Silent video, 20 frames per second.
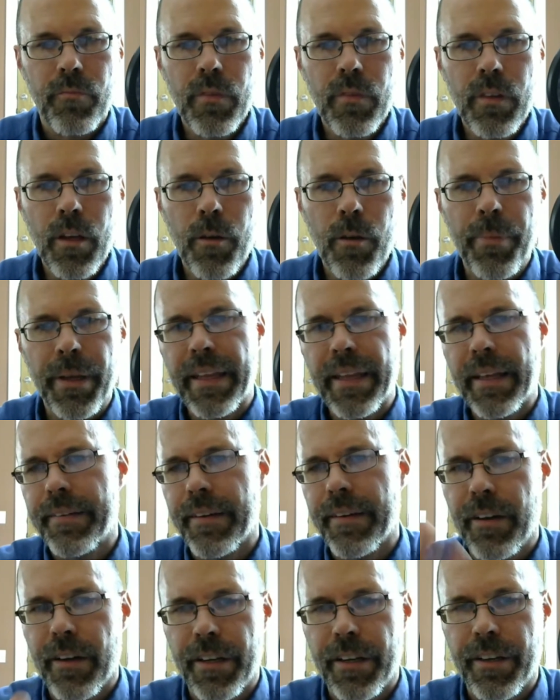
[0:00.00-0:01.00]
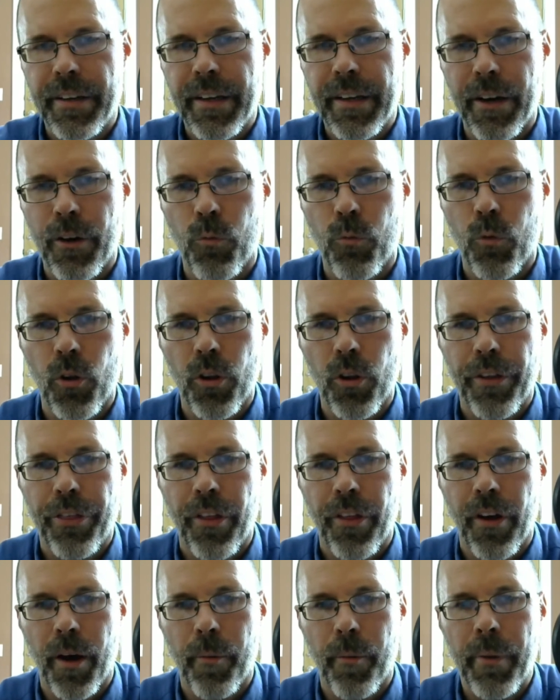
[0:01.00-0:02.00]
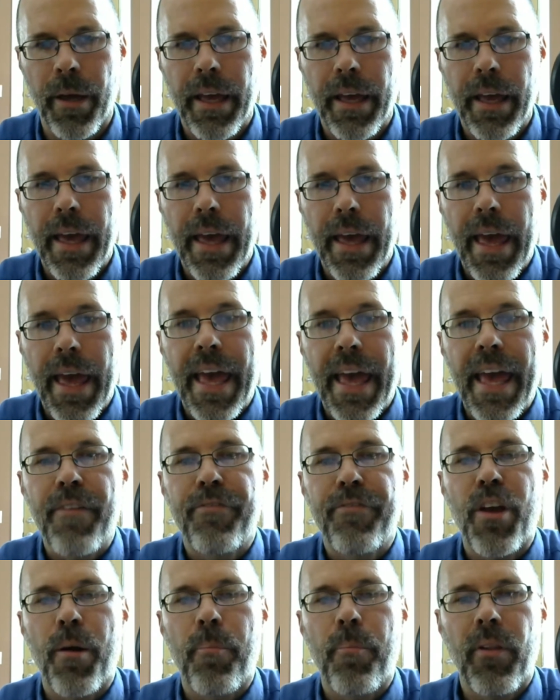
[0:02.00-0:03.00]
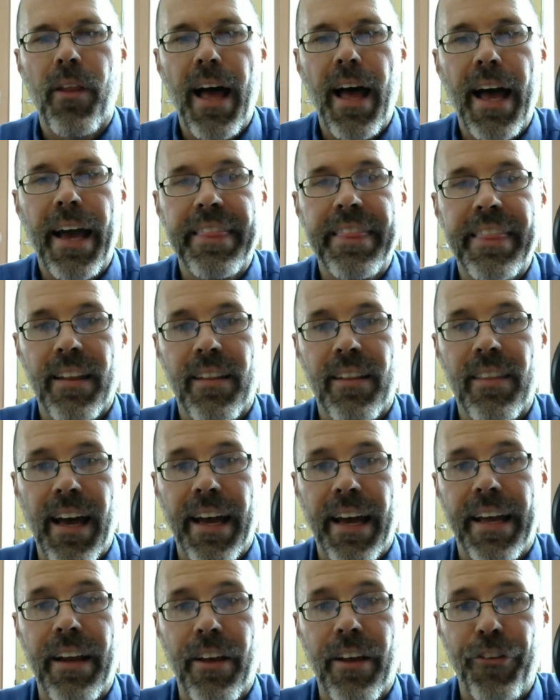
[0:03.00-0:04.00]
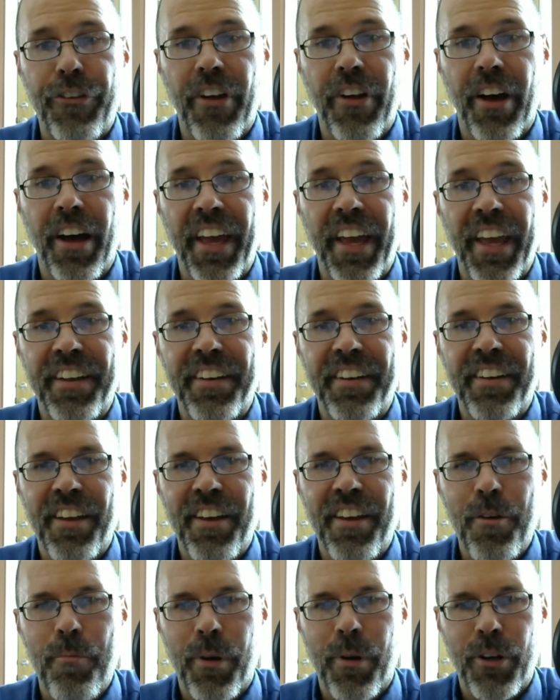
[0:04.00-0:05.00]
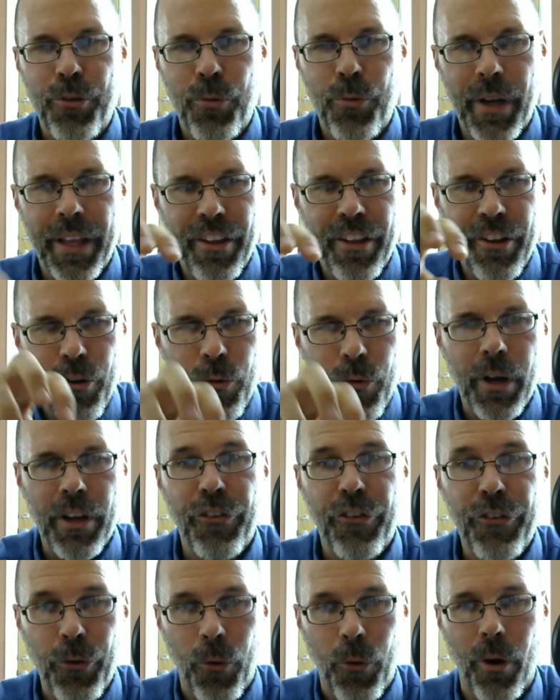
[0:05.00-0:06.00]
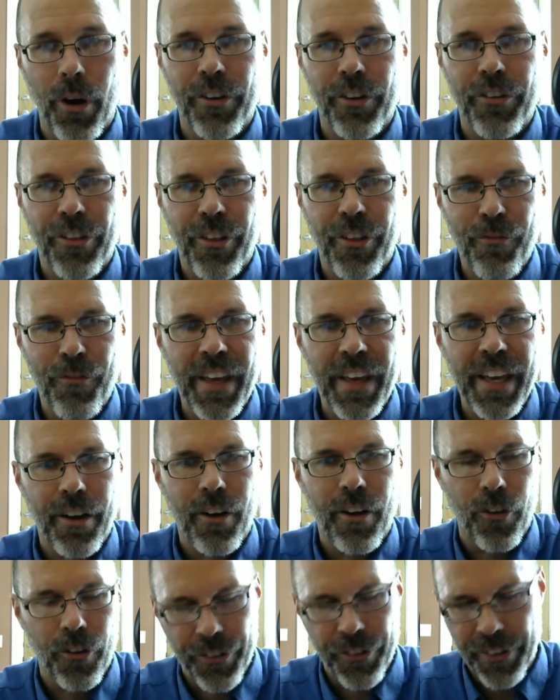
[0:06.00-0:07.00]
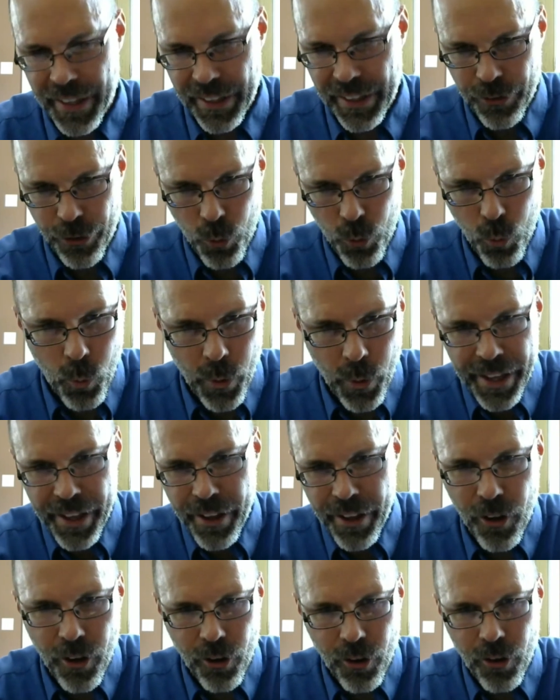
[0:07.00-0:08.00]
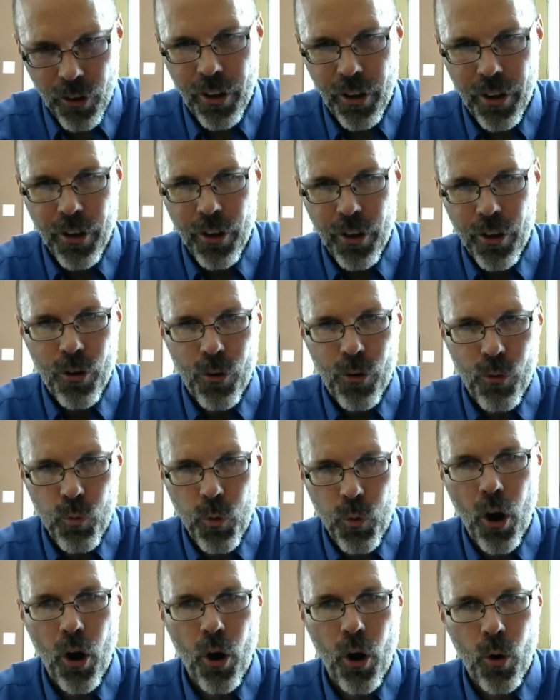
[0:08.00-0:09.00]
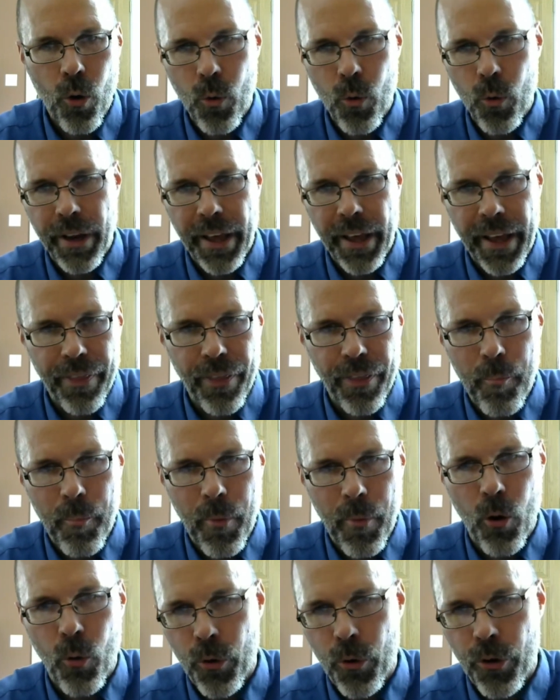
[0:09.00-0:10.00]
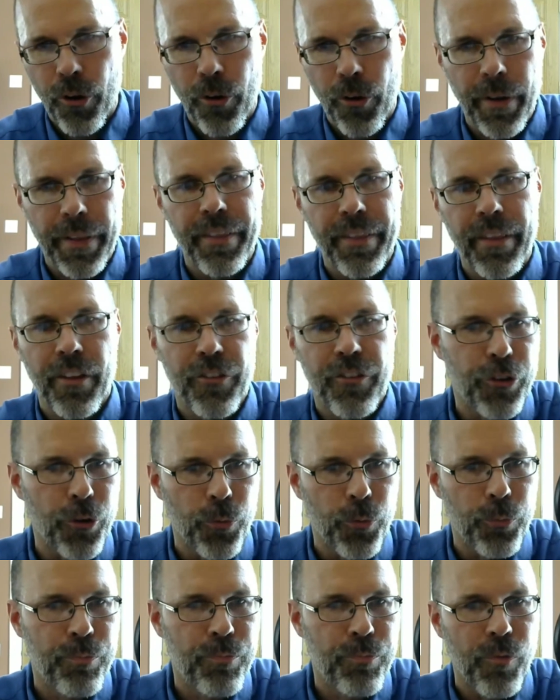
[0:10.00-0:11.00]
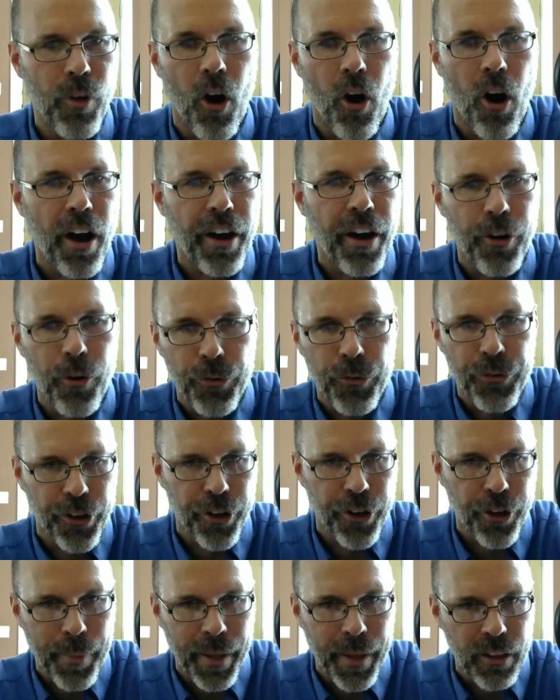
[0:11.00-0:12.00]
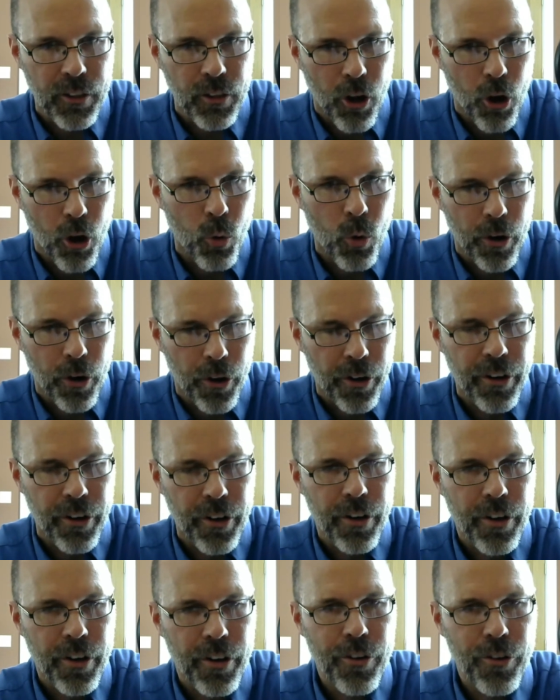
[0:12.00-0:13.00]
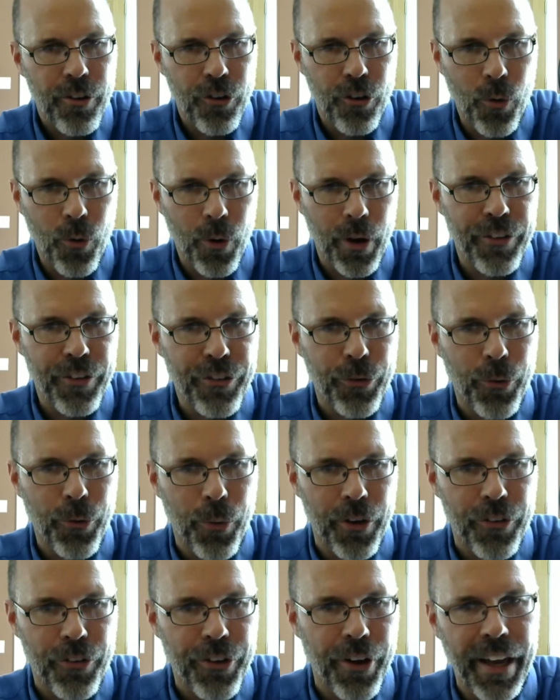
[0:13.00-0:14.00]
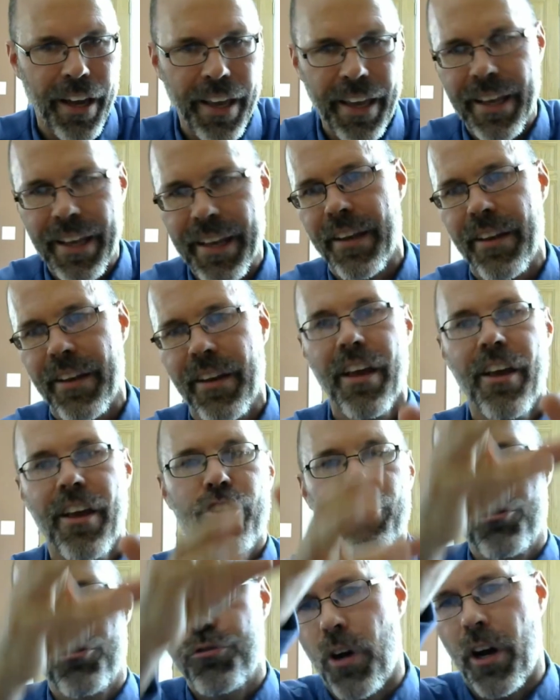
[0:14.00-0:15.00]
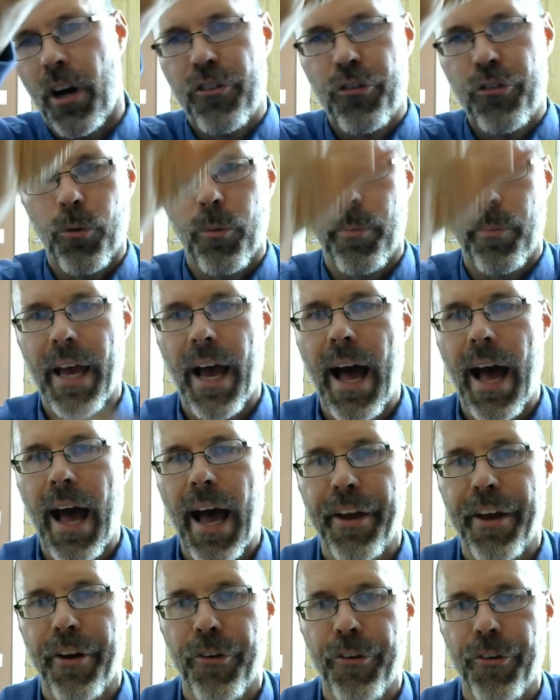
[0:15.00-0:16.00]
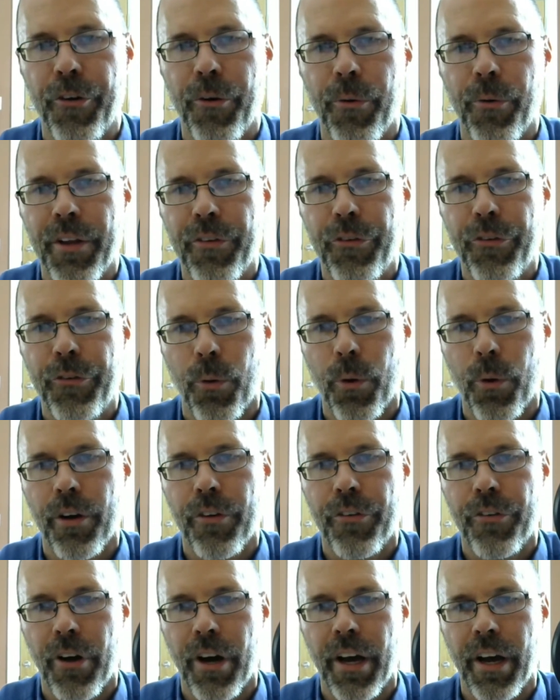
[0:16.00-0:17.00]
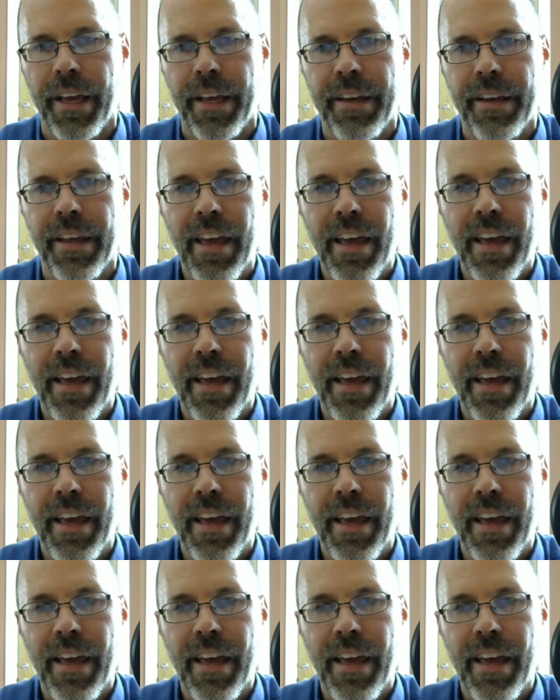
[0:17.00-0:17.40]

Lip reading: But that's a good kind of rule of thumb. If you block the line of sight between the noise source, the vehicles, and that's the wheel, road, and the motor, and so autos are going to be a lower noise source height, and trucks will be a higher noise source height.